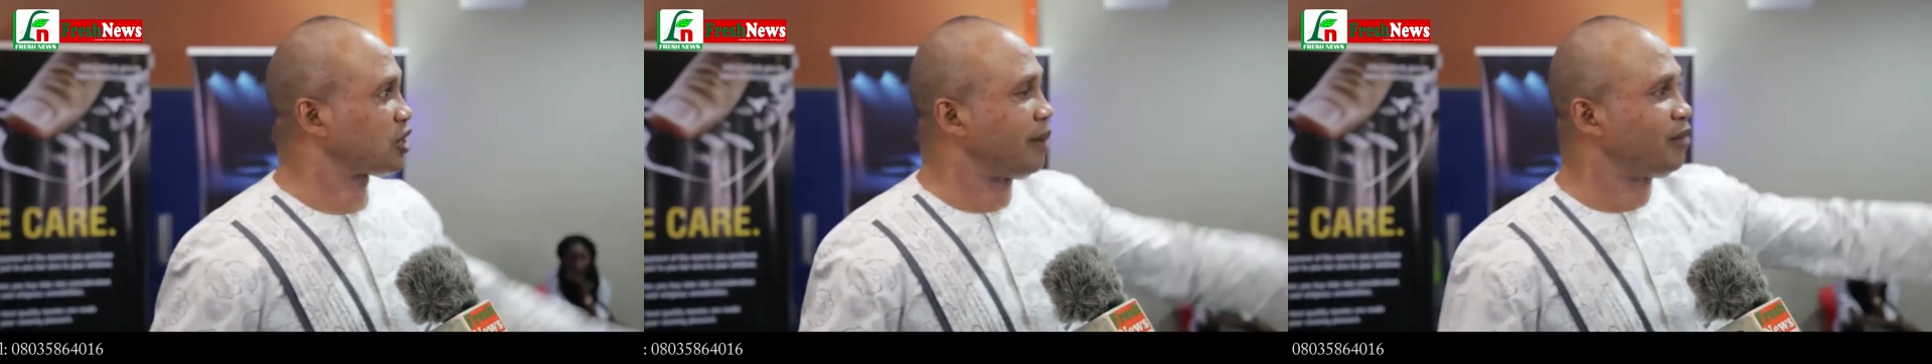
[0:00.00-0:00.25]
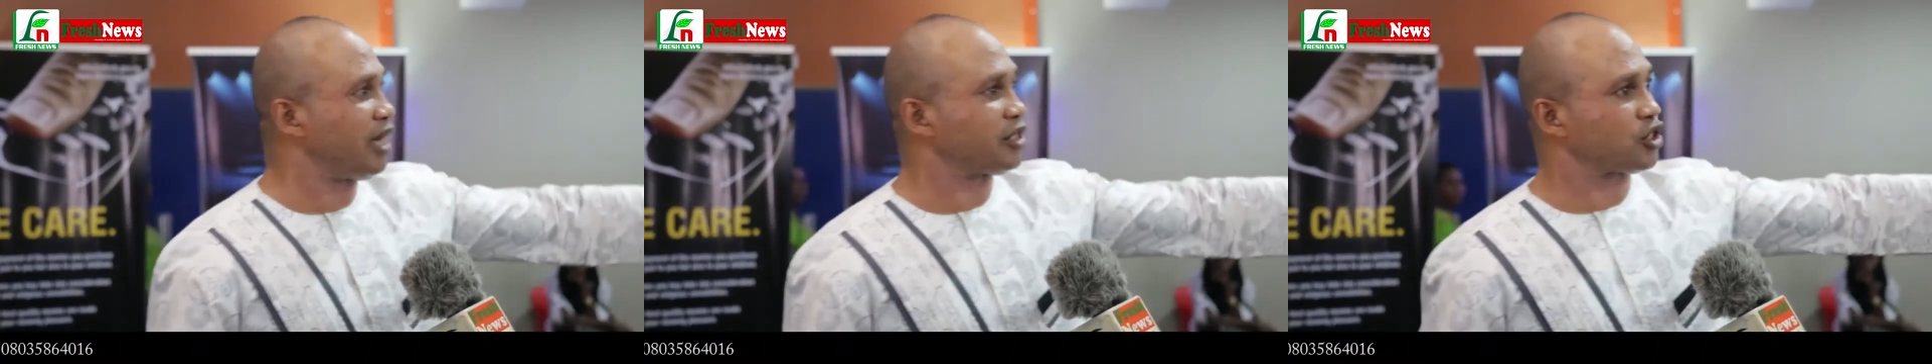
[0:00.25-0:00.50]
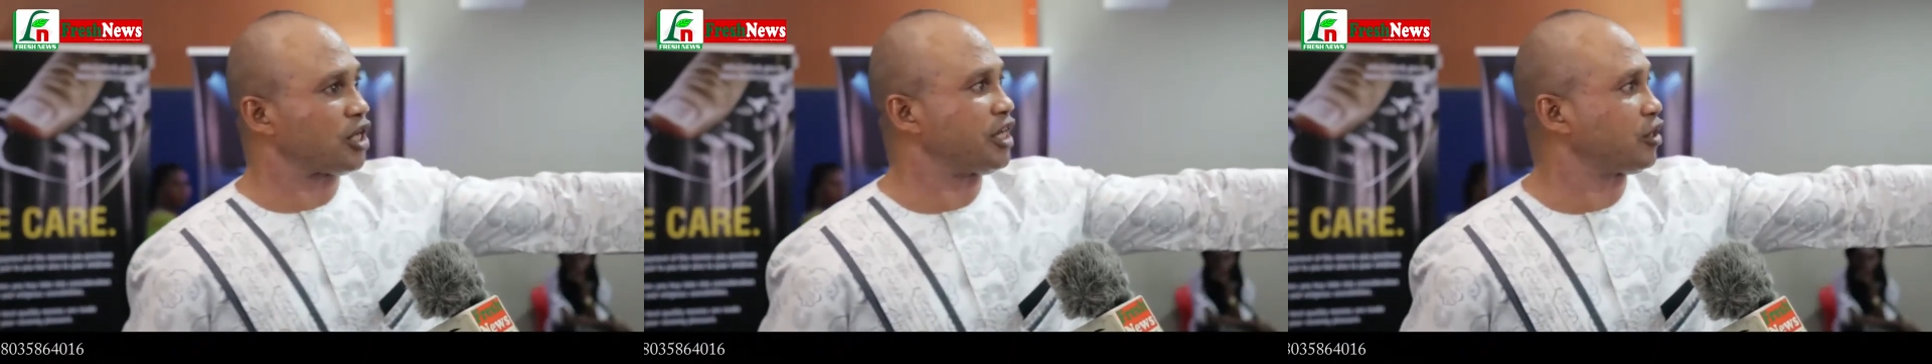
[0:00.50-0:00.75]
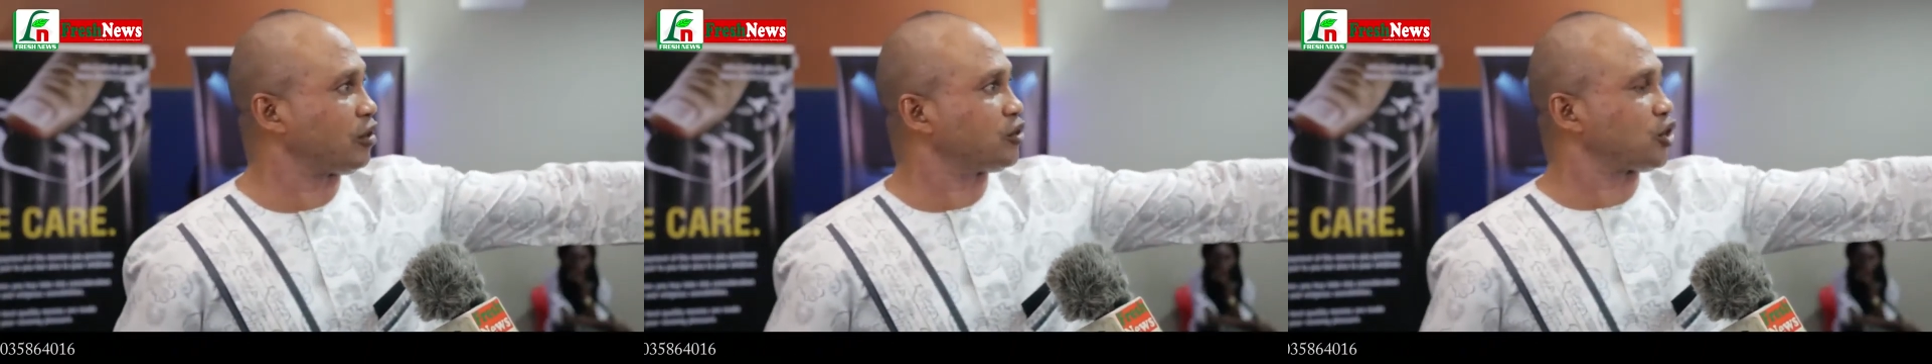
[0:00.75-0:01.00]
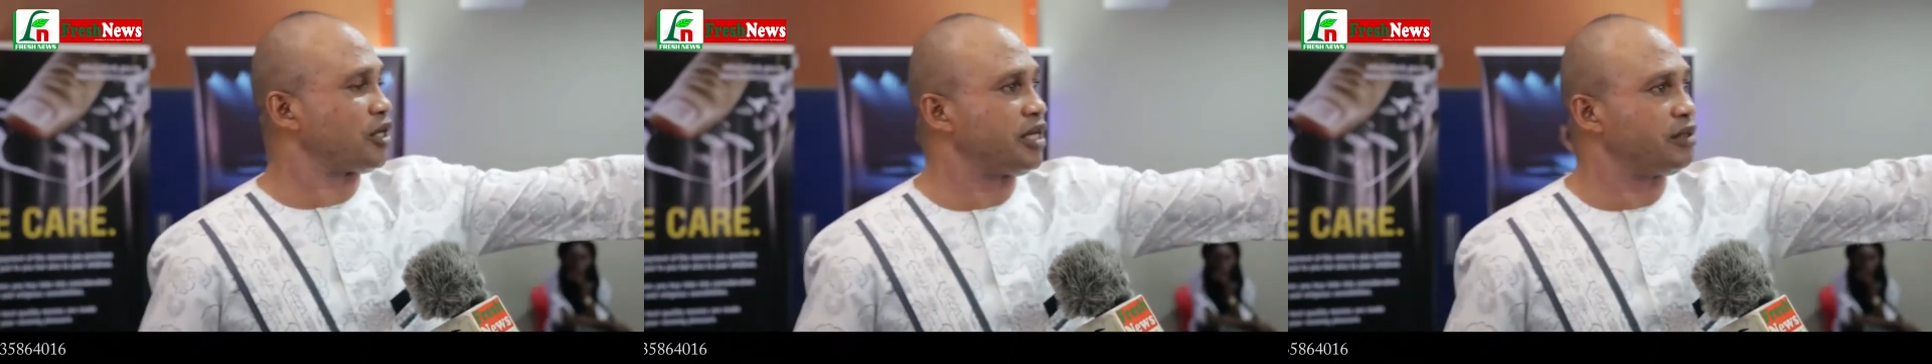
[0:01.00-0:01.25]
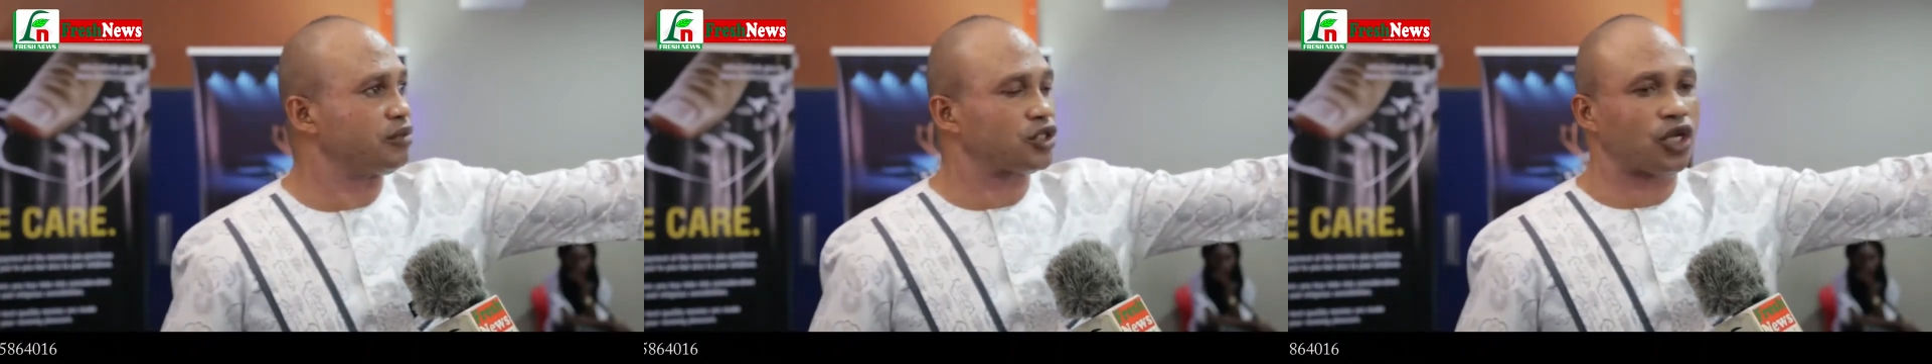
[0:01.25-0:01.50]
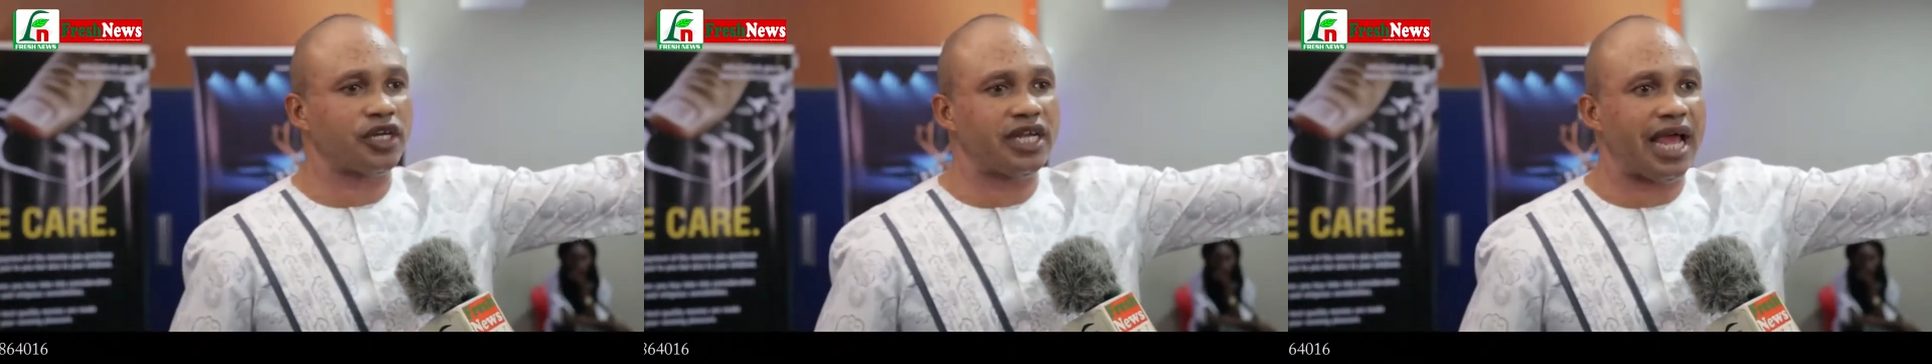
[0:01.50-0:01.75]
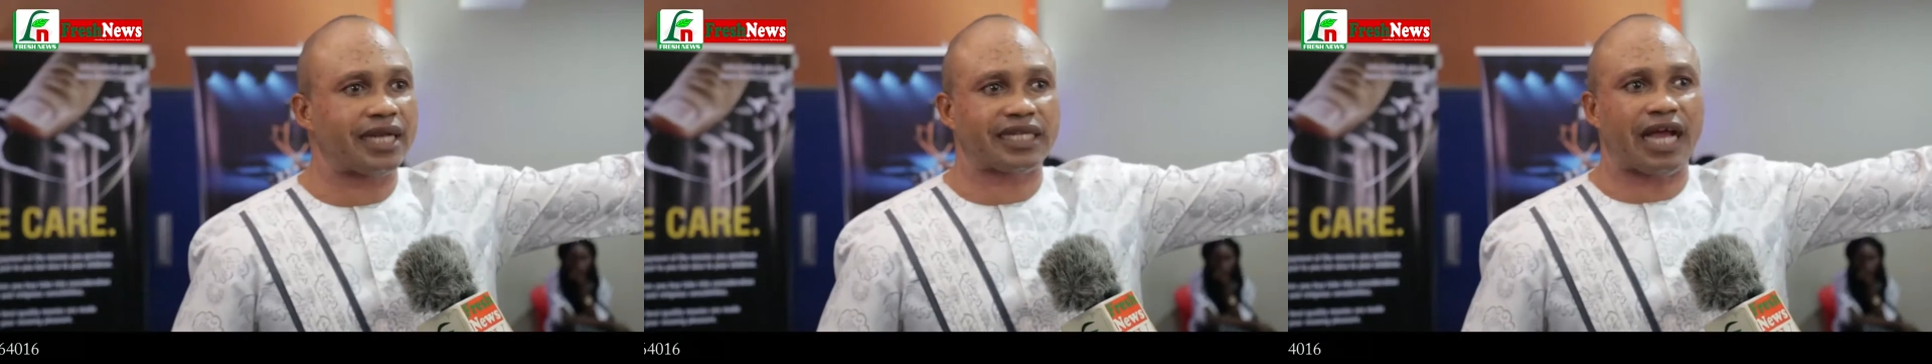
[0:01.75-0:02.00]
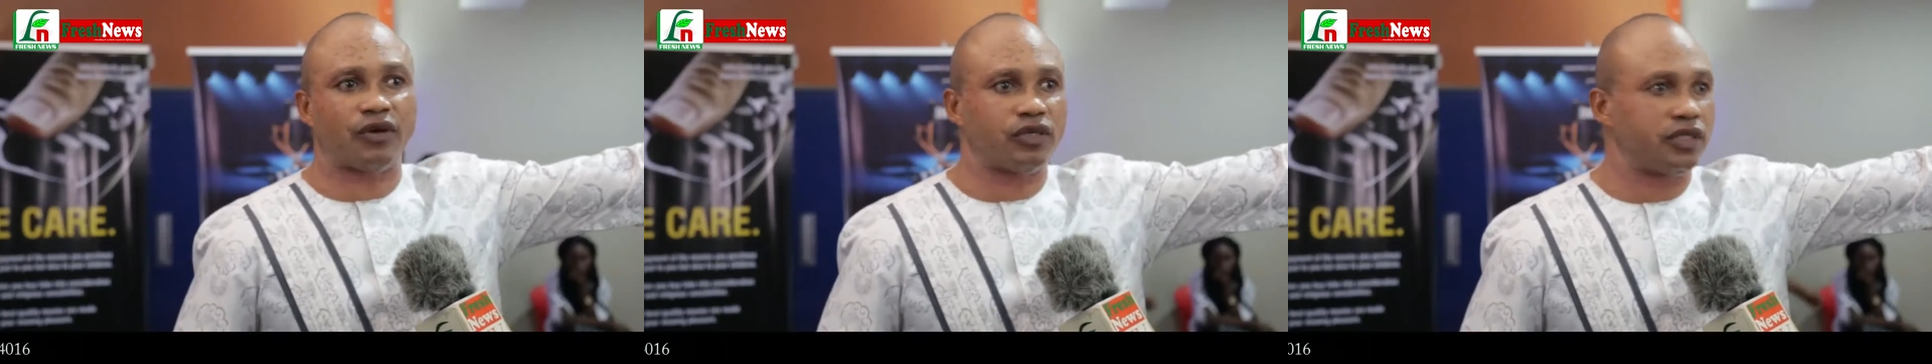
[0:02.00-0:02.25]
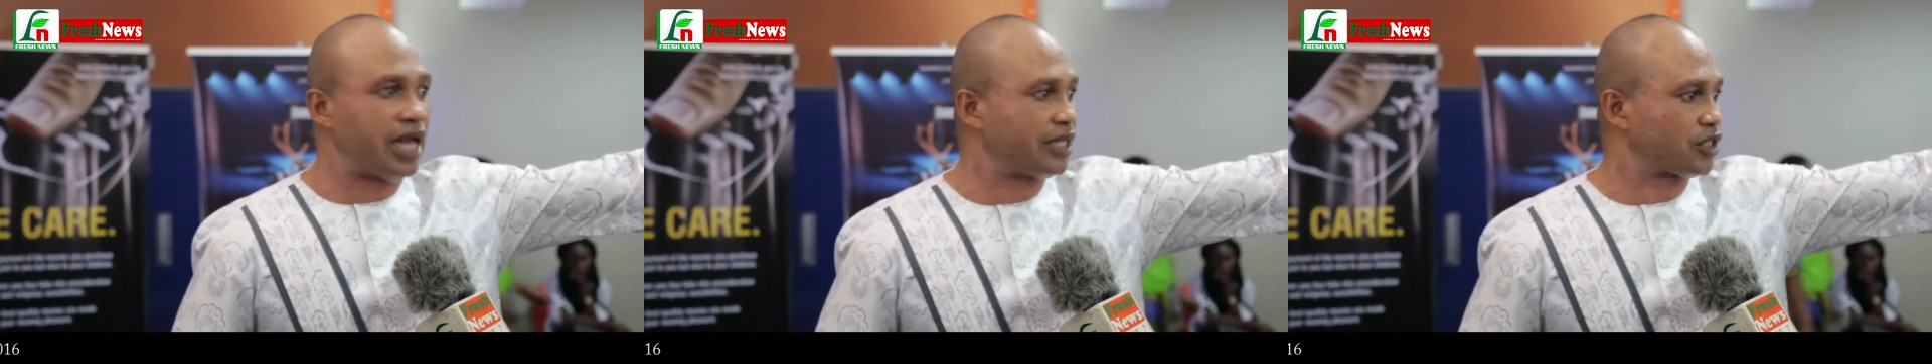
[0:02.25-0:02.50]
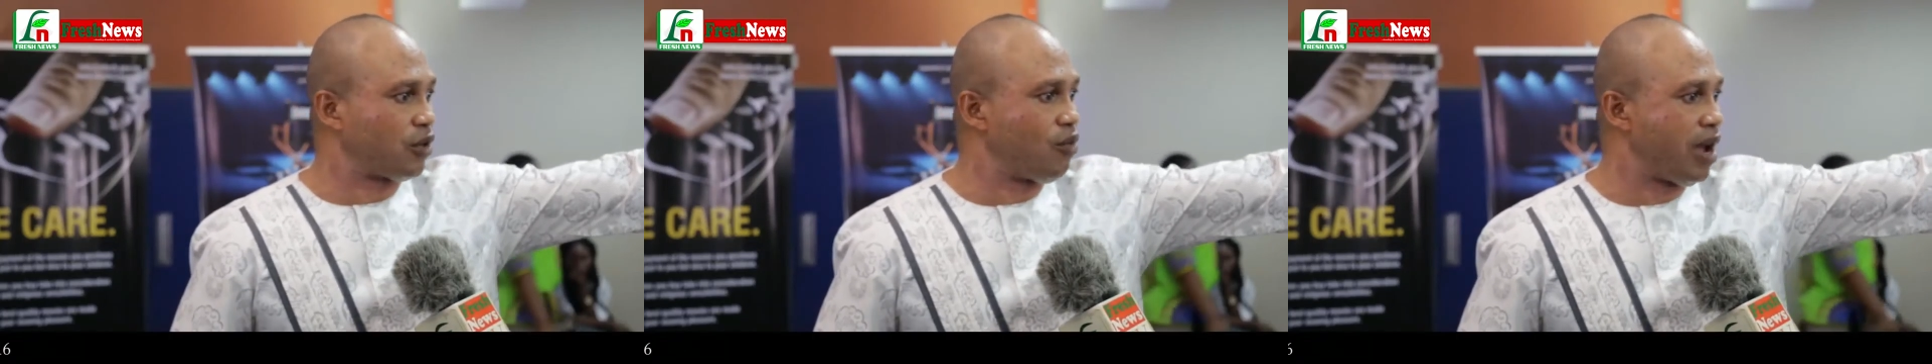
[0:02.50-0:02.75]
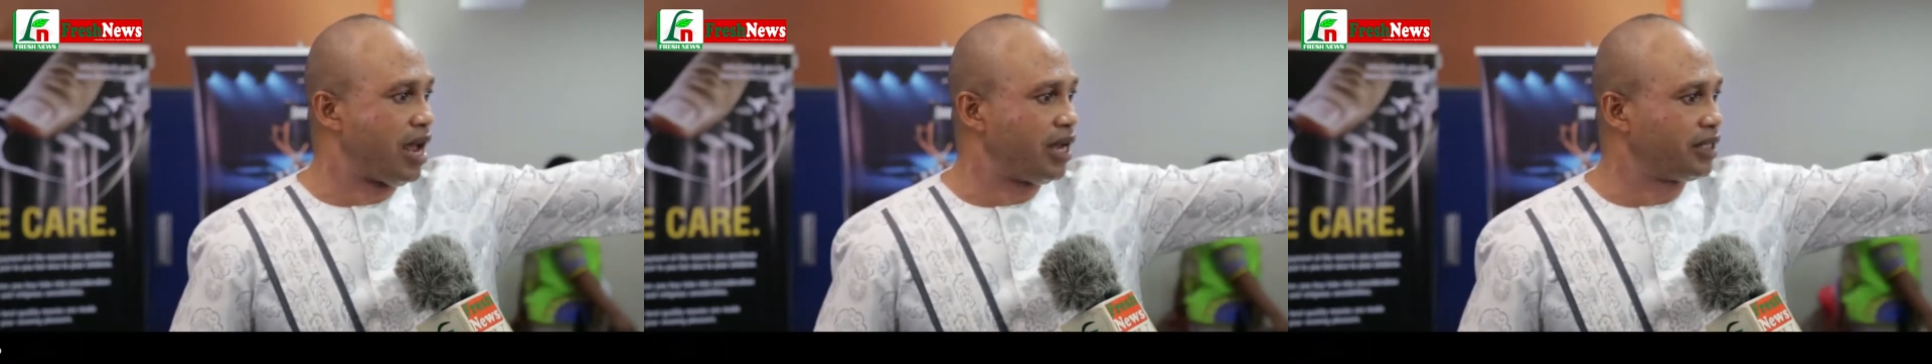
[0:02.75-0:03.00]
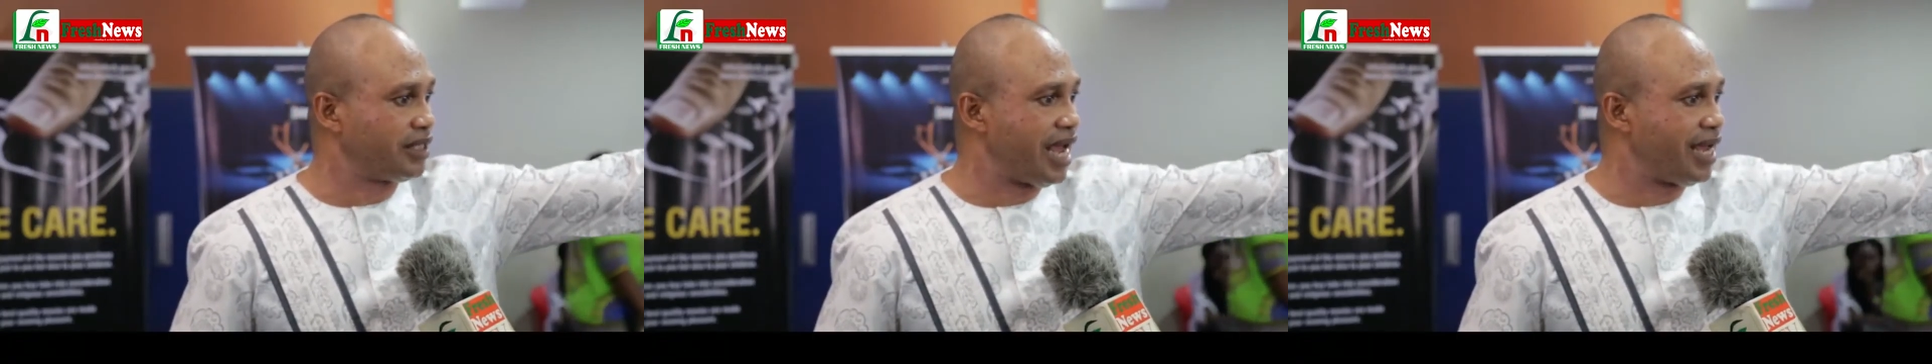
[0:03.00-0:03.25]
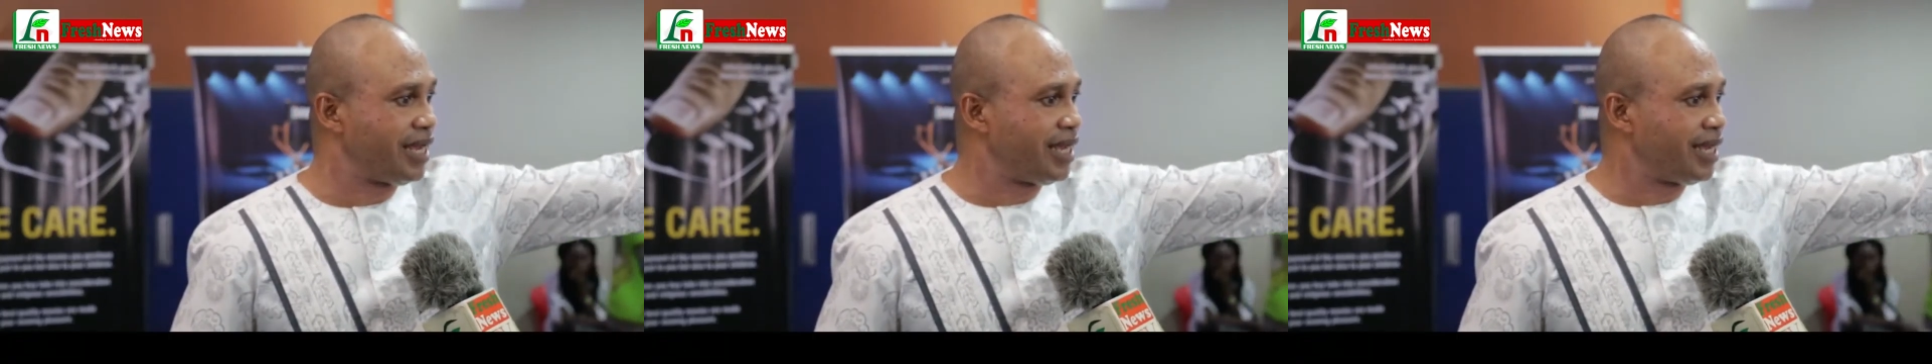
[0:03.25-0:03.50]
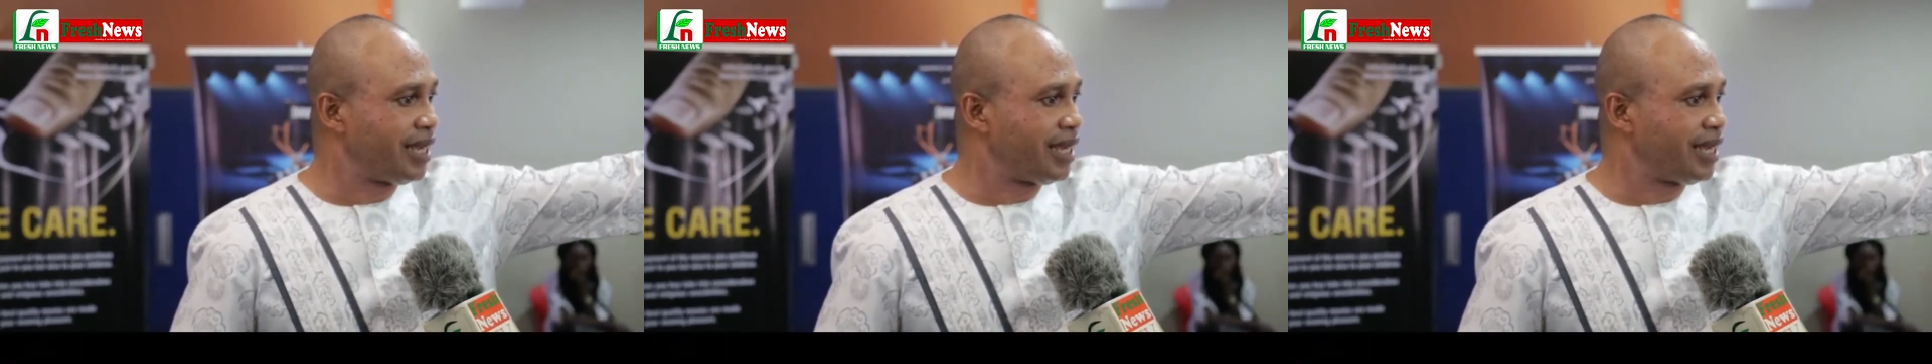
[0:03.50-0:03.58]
Um, uh, Sonny, Sonny, Sonny, and Cameron, they are somewhere there.